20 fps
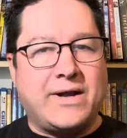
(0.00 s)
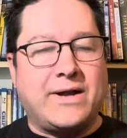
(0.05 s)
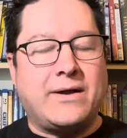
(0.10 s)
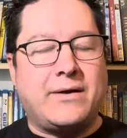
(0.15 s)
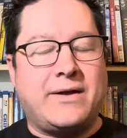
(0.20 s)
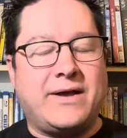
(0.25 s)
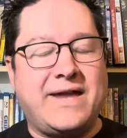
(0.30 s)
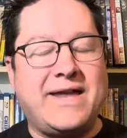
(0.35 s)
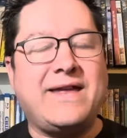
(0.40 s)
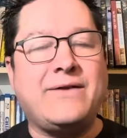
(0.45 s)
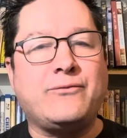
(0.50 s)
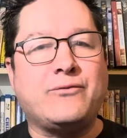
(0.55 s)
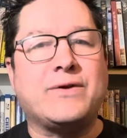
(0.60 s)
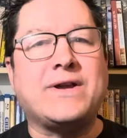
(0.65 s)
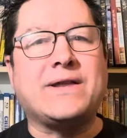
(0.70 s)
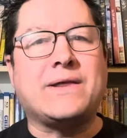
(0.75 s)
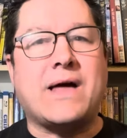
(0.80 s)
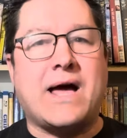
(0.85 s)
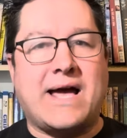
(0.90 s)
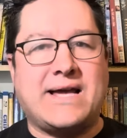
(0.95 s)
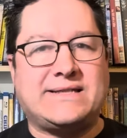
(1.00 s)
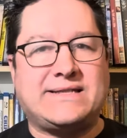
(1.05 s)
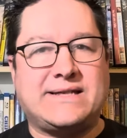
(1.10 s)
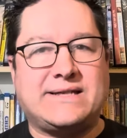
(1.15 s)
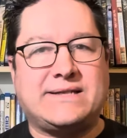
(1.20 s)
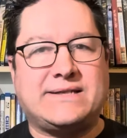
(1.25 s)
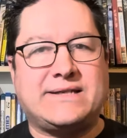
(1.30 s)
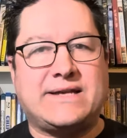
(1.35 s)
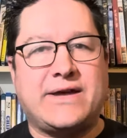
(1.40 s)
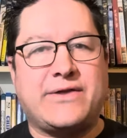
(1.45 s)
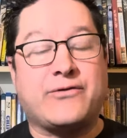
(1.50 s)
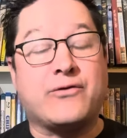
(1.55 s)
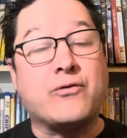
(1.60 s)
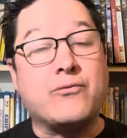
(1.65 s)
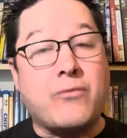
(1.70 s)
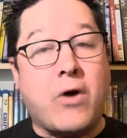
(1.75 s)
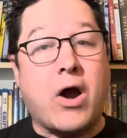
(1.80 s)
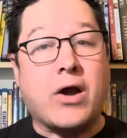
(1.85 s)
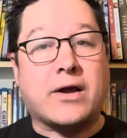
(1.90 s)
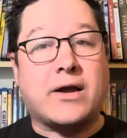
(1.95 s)
he realizes through
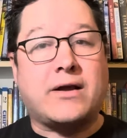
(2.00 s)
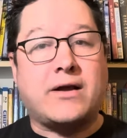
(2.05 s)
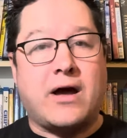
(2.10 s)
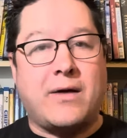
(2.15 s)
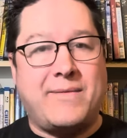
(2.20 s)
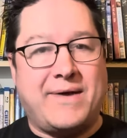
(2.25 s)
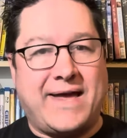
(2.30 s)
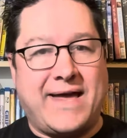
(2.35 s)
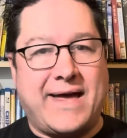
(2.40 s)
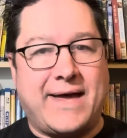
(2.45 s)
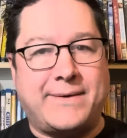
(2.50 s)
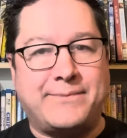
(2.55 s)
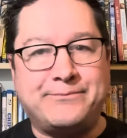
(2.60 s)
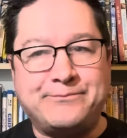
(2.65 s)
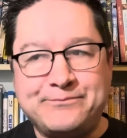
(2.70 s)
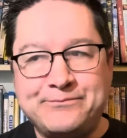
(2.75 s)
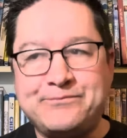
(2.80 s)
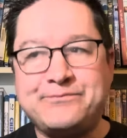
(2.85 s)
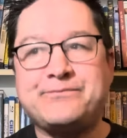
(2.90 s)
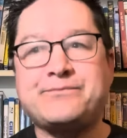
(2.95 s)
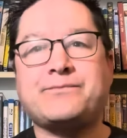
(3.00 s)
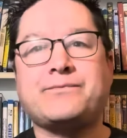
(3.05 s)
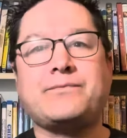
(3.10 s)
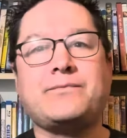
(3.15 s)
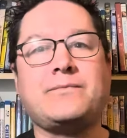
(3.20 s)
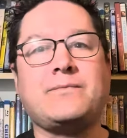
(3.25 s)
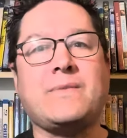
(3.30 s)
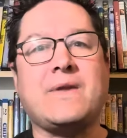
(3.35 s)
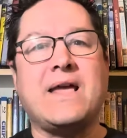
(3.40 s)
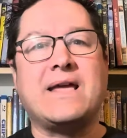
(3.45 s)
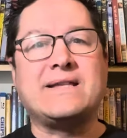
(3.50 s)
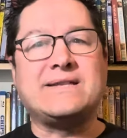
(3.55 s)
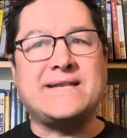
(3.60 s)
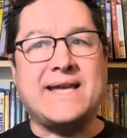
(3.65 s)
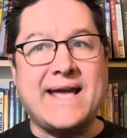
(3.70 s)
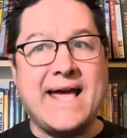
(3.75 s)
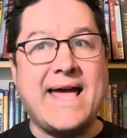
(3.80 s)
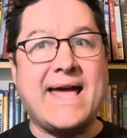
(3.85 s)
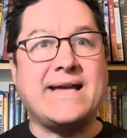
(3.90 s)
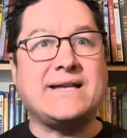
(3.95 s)
Mark coming in and
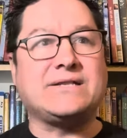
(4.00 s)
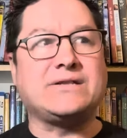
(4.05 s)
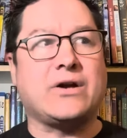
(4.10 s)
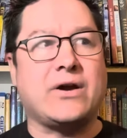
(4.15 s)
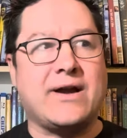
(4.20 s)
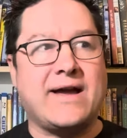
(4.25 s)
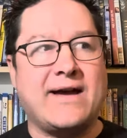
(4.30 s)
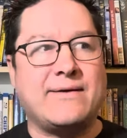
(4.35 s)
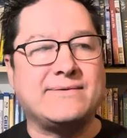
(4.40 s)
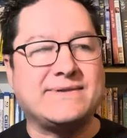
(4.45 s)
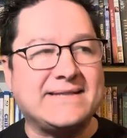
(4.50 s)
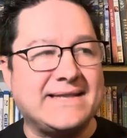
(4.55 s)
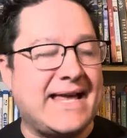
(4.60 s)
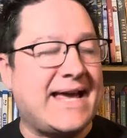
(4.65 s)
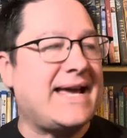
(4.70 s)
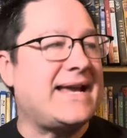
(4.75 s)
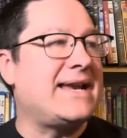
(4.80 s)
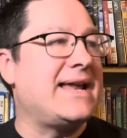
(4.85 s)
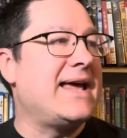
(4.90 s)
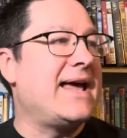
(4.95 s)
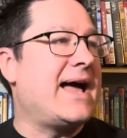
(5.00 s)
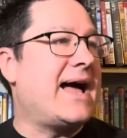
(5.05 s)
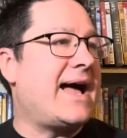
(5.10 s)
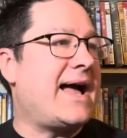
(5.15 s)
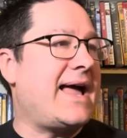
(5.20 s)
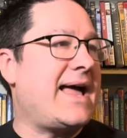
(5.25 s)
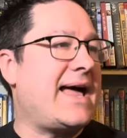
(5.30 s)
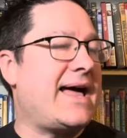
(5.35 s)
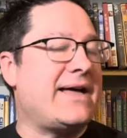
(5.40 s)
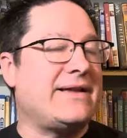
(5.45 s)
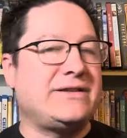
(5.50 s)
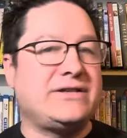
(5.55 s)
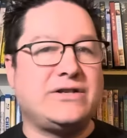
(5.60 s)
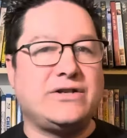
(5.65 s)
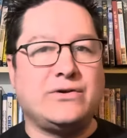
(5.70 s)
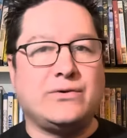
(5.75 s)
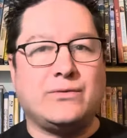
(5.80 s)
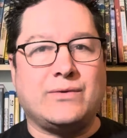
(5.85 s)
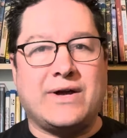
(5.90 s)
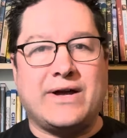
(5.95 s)
saying, hey, sorry I was late. I had
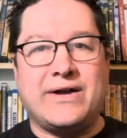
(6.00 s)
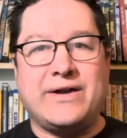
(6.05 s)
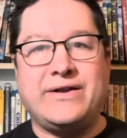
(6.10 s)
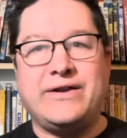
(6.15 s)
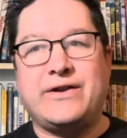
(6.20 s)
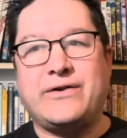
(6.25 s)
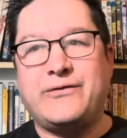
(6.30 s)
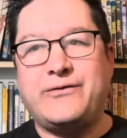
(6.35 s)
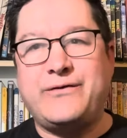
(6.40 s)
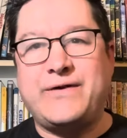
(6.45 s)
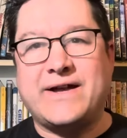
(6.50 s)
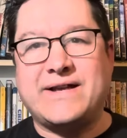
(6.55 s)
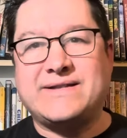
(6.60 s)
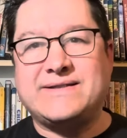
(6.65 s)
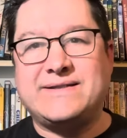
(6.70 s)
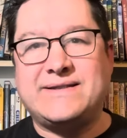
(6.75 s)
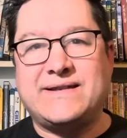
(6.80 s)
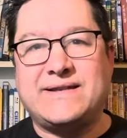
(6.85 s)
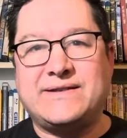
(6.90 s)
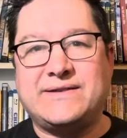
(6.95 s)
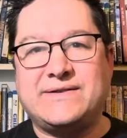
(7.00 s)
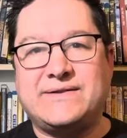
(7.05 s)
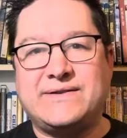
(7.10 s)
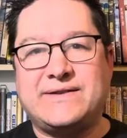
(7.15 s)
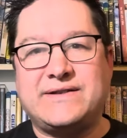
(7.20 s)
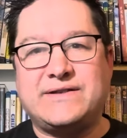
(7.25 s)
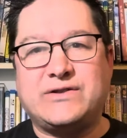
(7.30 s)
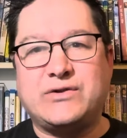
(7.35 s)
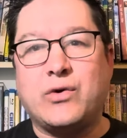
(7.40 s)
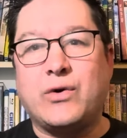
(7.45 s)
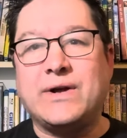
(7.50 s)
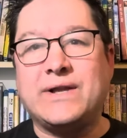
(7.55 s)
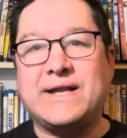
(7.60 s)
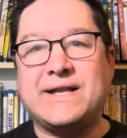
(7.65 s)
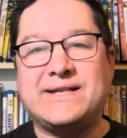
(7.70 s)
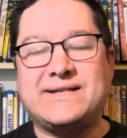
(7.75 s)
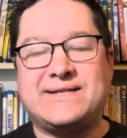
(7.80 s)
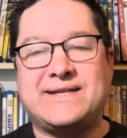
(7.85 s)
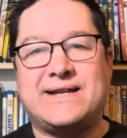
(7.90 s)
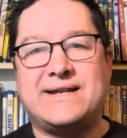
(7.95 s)
to, you know, fix these
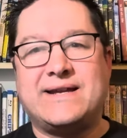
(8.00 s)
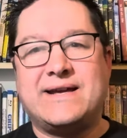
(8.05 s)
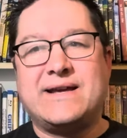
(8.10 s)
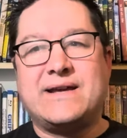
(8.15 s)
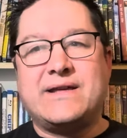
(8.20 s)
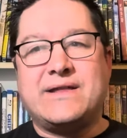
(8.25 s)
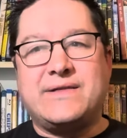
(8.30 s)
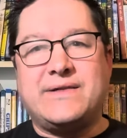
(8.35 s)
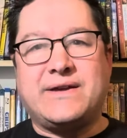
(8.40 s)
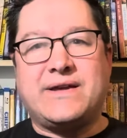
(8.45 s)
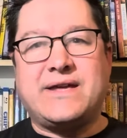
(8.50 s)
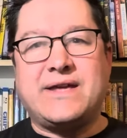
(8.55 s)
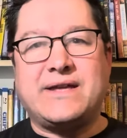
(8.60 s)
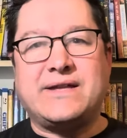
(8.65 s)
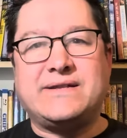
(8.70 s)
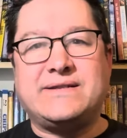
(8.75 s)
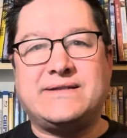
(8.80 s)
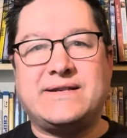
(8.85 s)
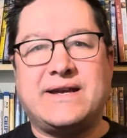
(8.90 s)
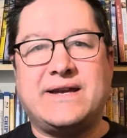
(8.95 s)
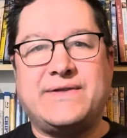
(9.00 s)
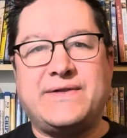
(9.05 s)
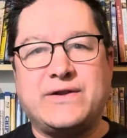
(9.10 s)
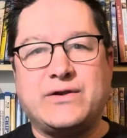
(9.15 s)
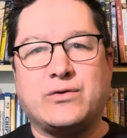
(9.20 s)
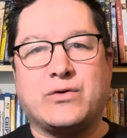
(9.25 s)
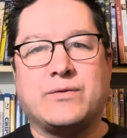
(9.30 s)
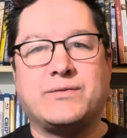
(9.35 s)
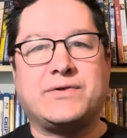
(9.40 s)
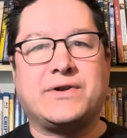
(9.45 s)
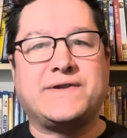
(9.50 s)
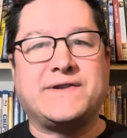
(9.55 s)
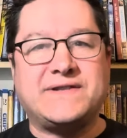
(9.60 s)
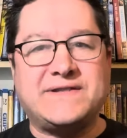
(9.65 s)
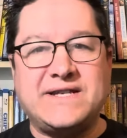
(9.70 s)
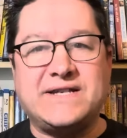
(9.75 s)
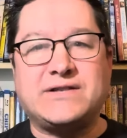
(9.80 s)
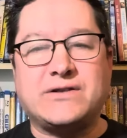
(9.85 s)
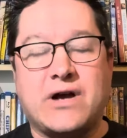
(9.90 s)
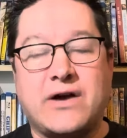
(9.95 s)
toilets that the kids in the dorm took the
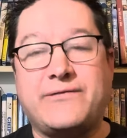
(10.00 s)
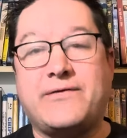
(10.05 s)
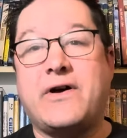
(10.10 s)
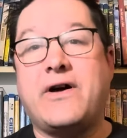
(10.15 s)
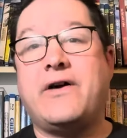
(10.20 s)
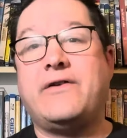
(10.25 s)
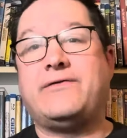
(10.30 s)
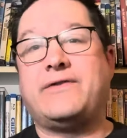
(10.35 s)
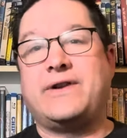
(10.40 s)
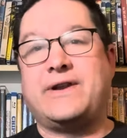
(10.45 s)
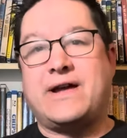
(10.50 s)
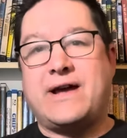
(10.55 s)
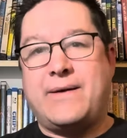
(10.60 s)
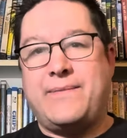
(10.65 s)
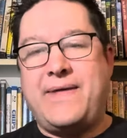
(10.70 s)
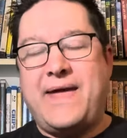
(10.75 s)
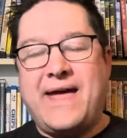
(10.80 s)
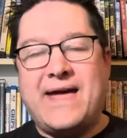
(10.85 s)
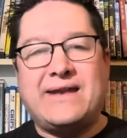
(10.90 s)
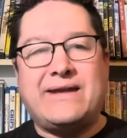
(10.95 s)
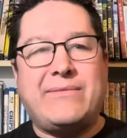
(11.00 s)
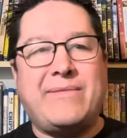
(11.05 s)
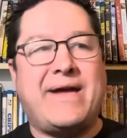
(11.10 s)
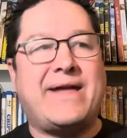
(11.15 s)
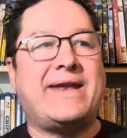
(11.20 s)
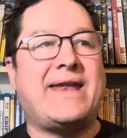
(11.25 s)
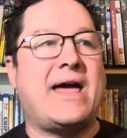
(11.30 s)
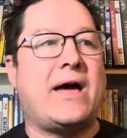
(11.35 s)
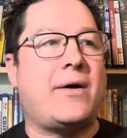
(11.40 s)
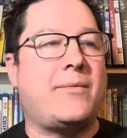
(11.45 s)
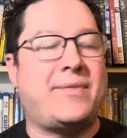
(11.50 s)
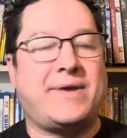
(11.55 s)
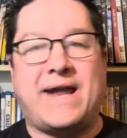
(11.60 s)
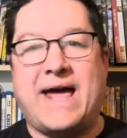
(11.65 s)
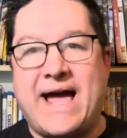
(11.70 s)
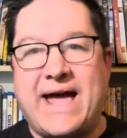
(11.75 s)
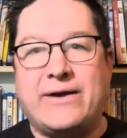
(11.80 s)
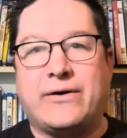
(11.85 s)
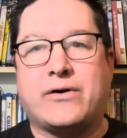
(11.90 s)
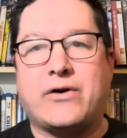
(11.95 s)
seats off of. And I'm a handyman now, but
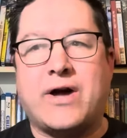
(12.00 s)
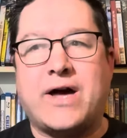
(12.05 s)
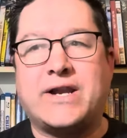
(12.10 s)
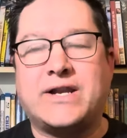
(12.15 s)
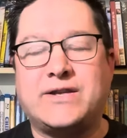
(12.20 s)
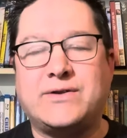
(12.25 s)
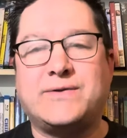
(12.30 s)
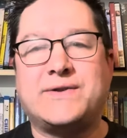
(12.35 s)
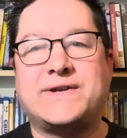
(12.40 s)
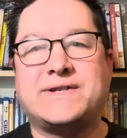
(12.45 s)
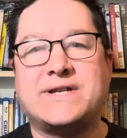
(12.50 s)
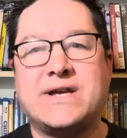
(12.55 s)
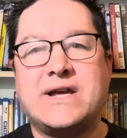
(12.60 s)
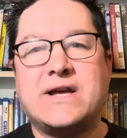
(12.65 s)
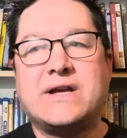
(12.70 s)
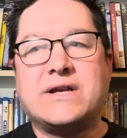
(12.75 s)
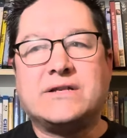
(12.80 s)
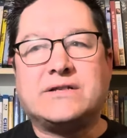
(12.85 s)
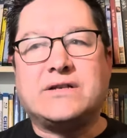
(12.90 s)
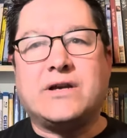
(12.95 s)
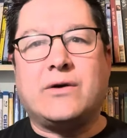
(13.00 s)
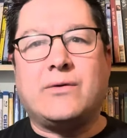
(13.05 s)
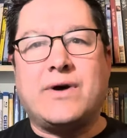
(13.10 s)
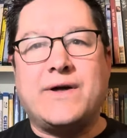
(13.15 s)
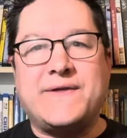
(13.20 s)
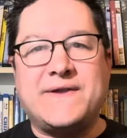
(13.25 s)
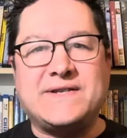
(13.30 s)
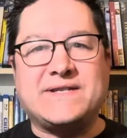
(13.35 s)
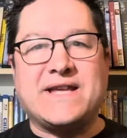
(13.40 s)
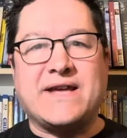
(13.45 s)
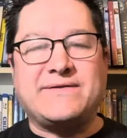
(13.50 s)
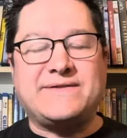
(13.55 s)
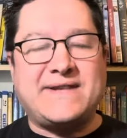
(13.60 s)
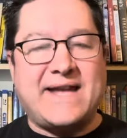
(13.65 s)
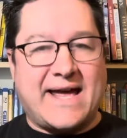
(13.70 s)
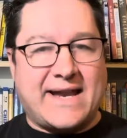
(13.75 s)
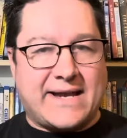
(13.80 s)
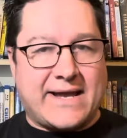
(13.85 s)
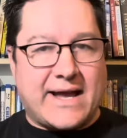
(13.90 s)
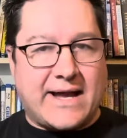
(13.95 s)
I don't know how to do this. So this gives
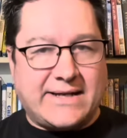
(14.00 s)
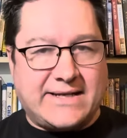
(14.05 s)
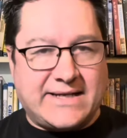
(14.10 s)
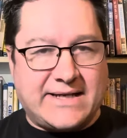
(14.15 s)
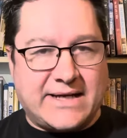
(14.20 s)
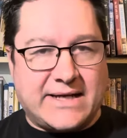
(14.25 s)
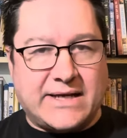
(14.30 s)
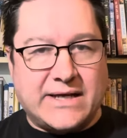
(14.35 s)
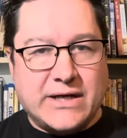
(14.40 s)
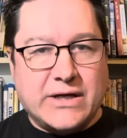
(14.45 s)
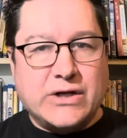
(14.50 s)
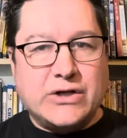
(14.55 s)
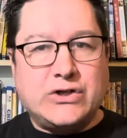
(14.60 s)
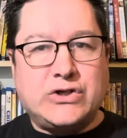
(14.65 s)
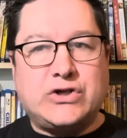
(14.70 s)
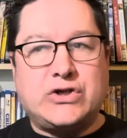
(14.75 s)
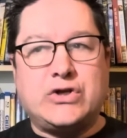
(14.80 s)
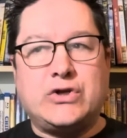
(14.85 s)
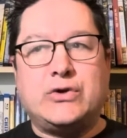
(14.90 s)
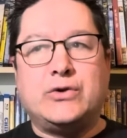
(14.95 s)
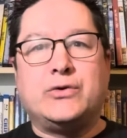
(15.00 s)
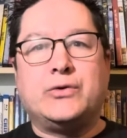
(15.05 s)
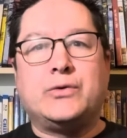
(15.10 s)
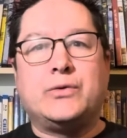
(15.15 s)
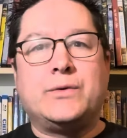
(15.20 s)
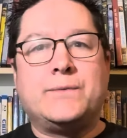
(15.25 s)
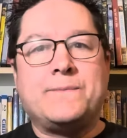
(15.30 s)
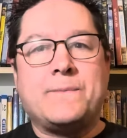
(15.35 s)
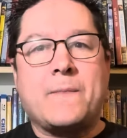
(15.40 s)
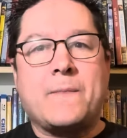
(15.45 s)
Dan an idea to